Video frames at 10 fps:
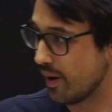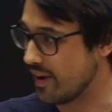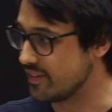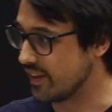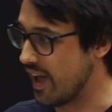
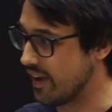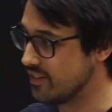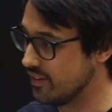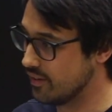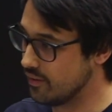rising
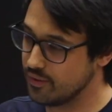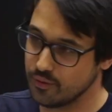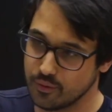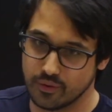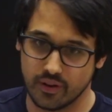action
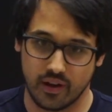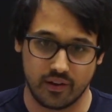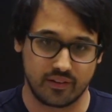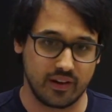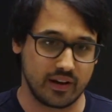through
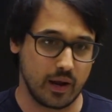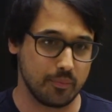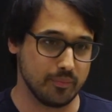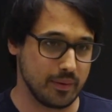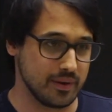
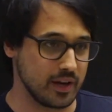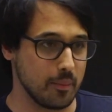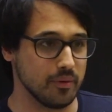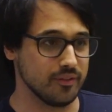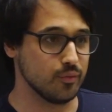maybe a
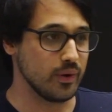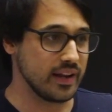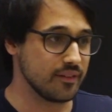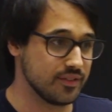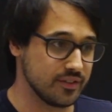couple of
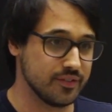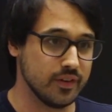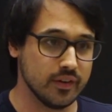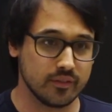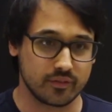waves of
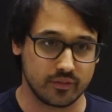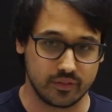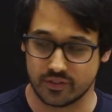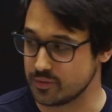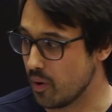
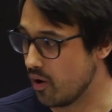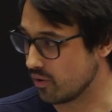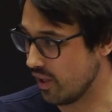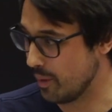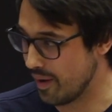small
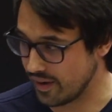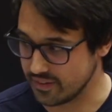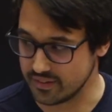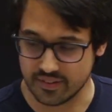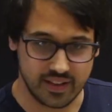
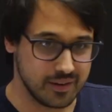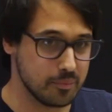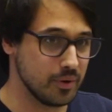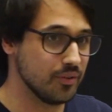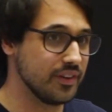climaxes, and
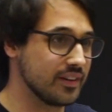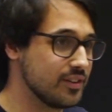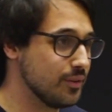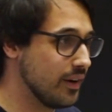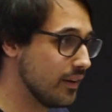then building
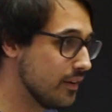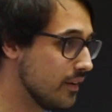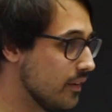to a